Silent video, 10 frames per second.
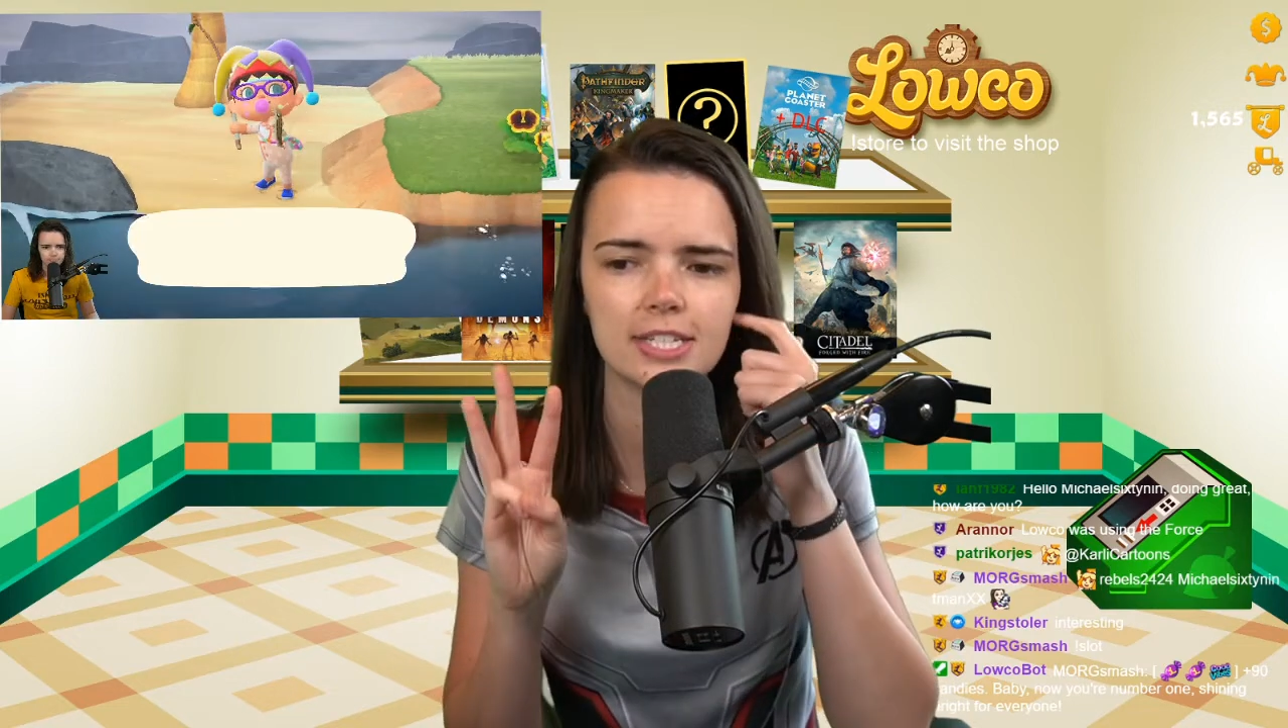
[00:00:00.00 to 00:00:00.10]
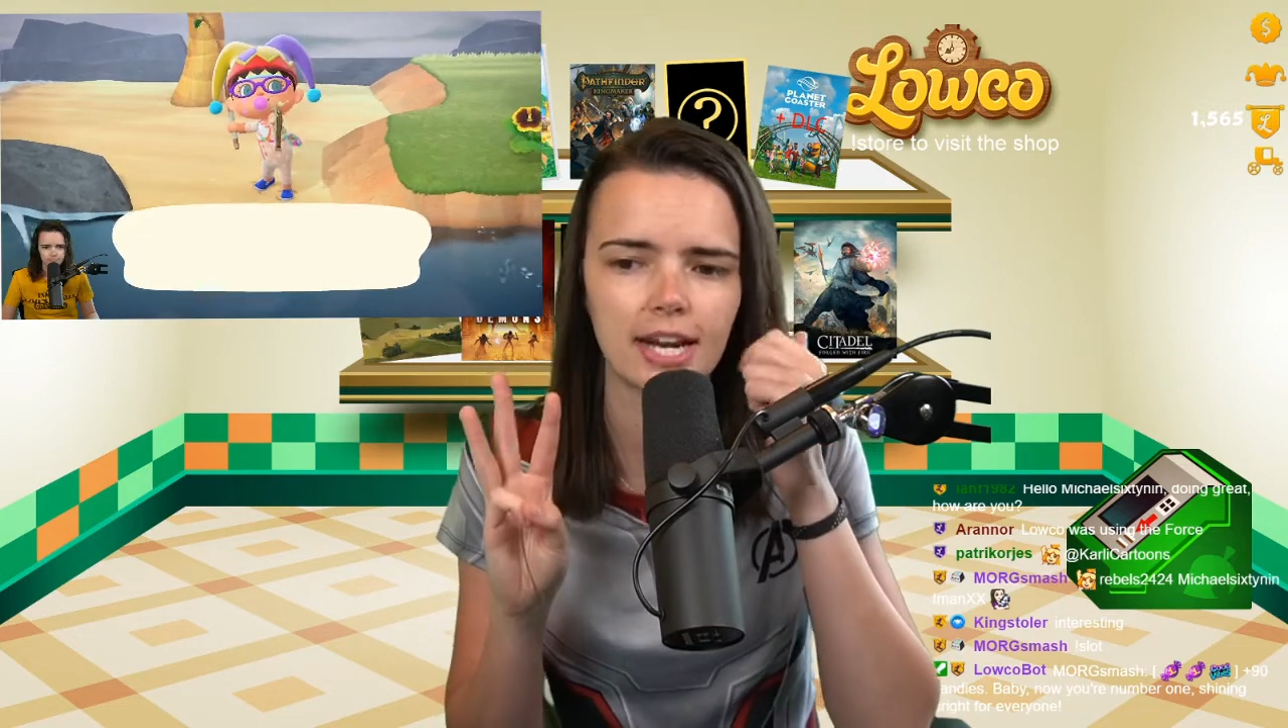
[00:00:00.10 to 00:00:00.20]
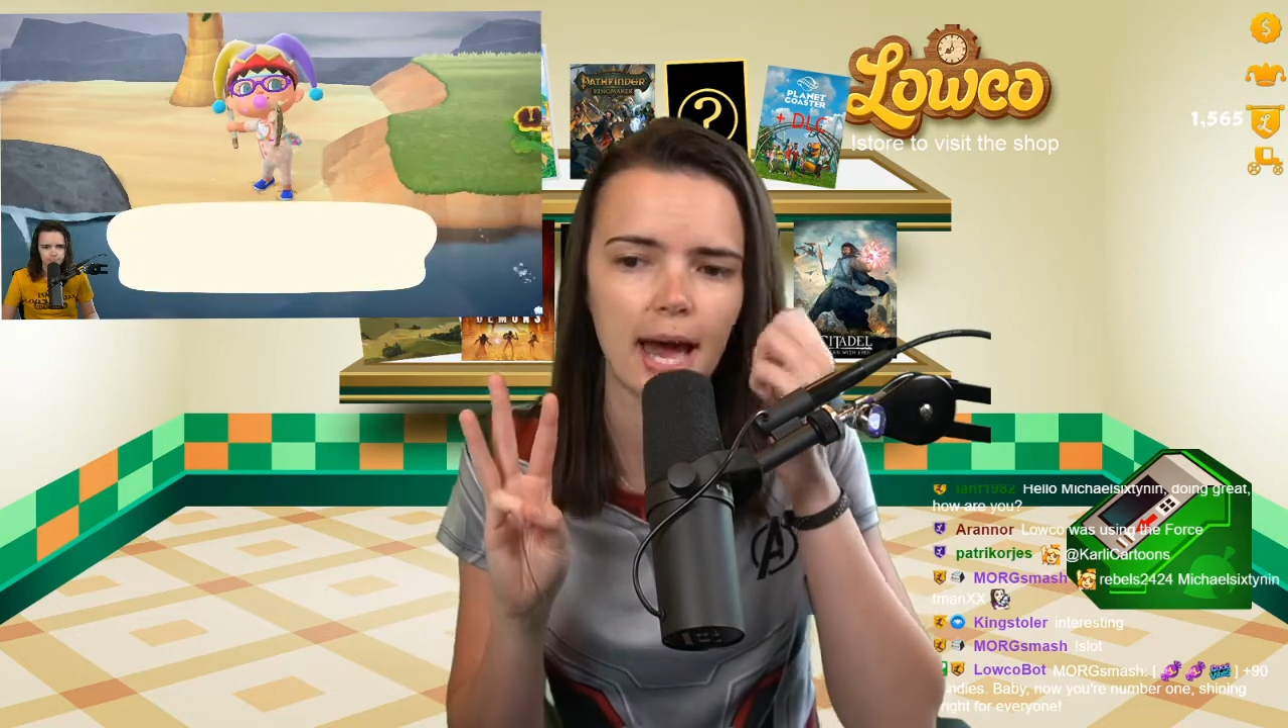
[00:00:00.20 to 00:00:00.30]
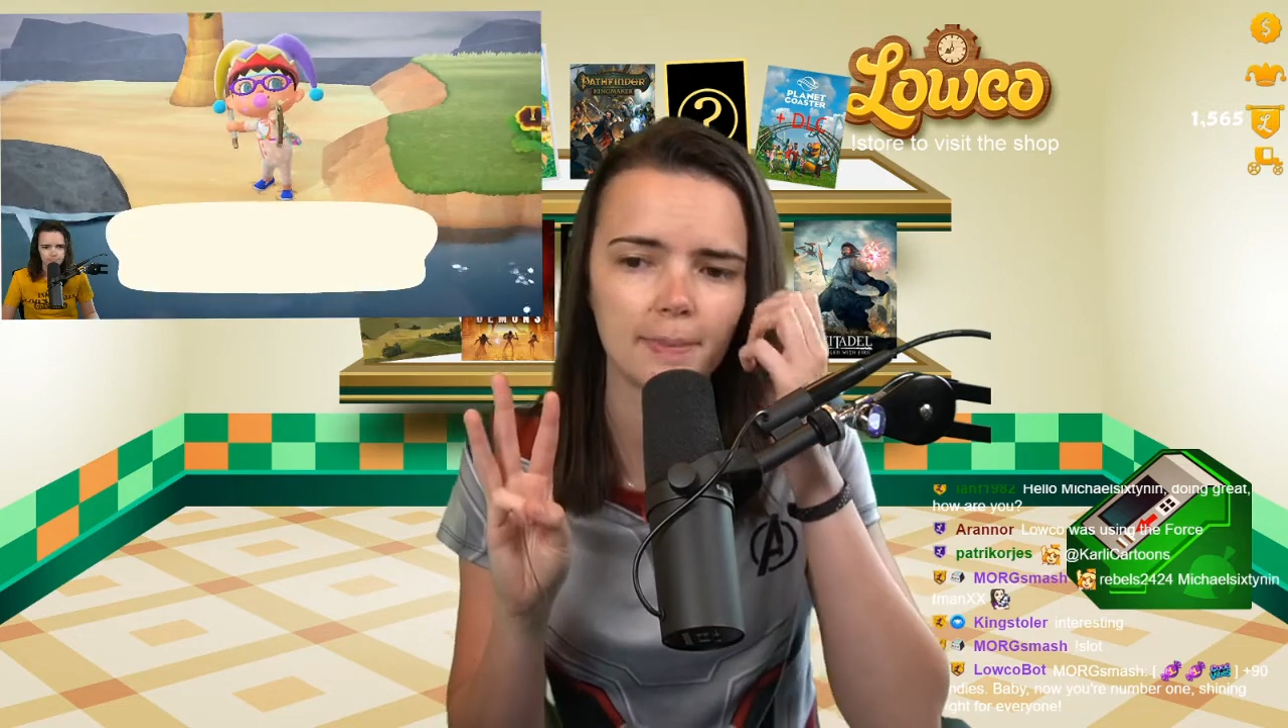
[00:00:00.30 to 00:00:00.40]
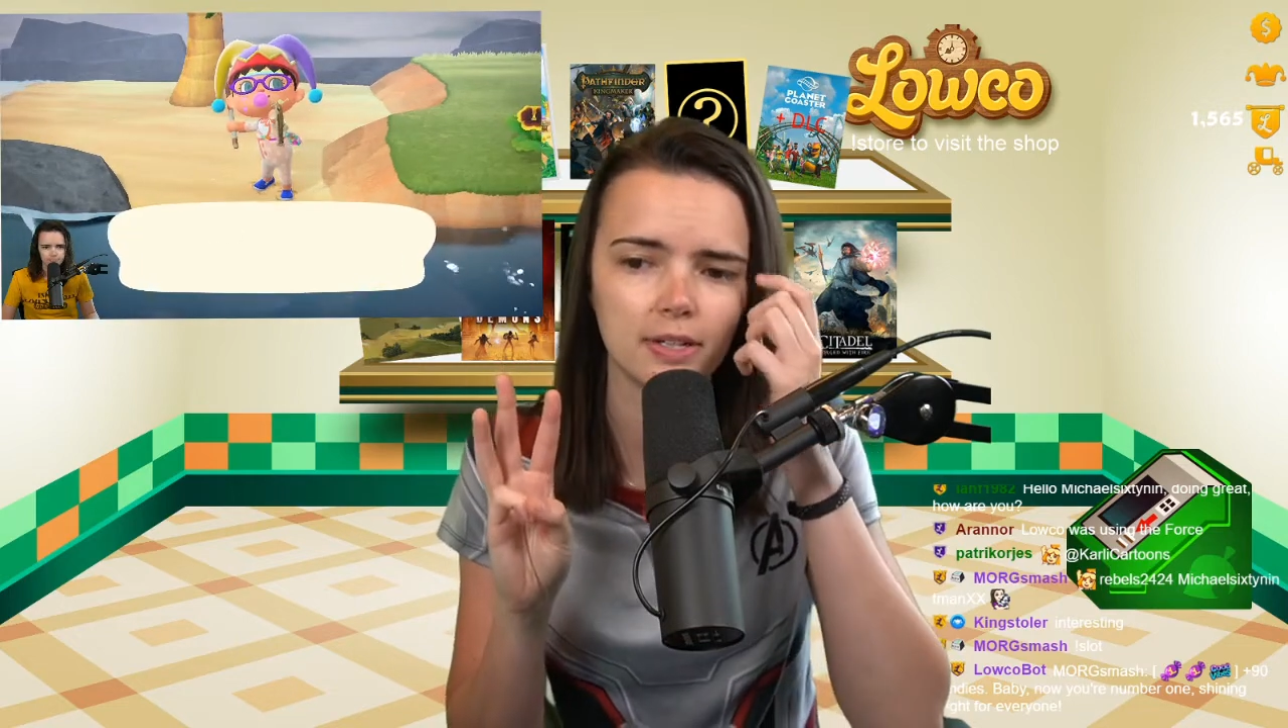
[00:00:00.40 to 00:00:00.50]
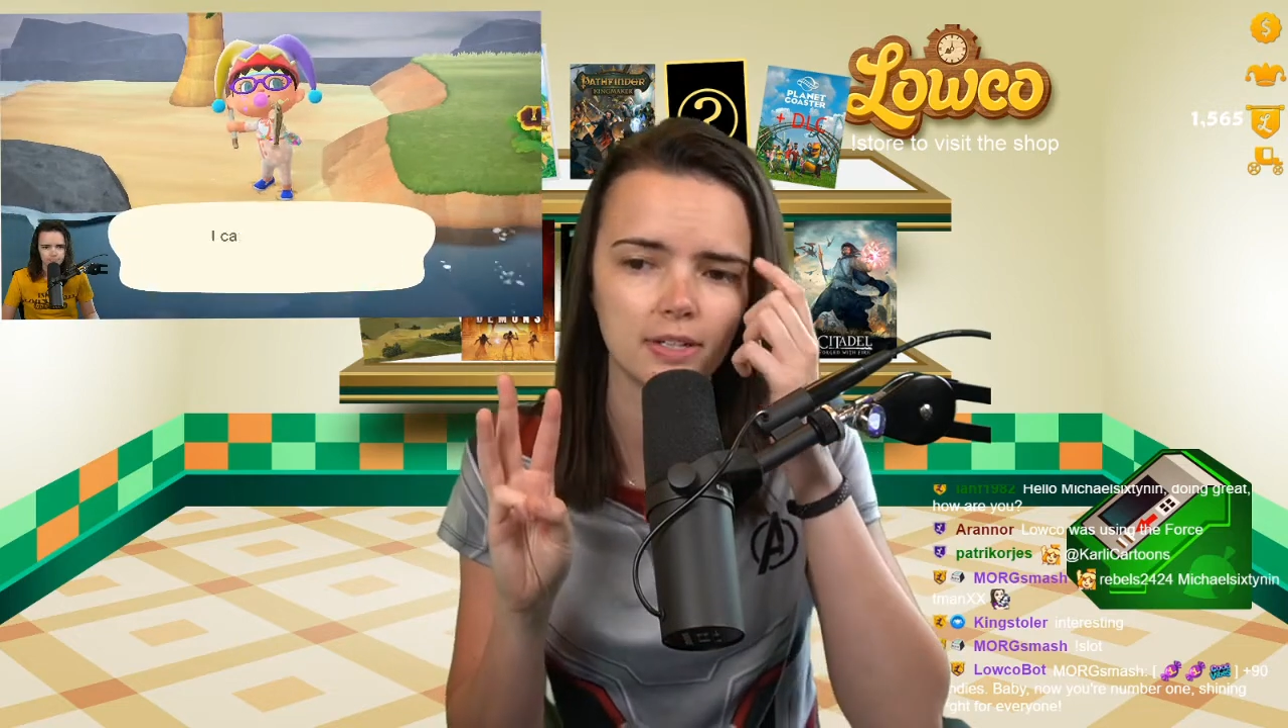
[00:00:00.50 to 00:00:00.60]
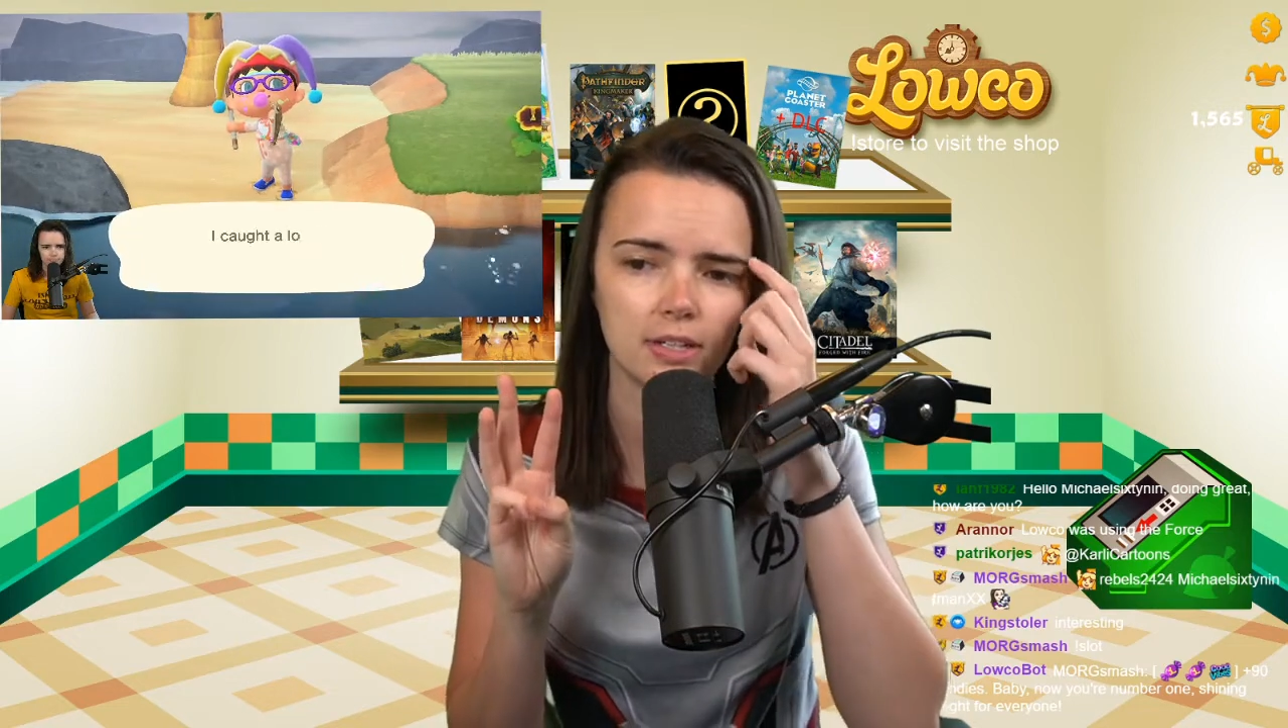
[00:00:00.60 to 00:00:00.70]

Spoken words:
that happen.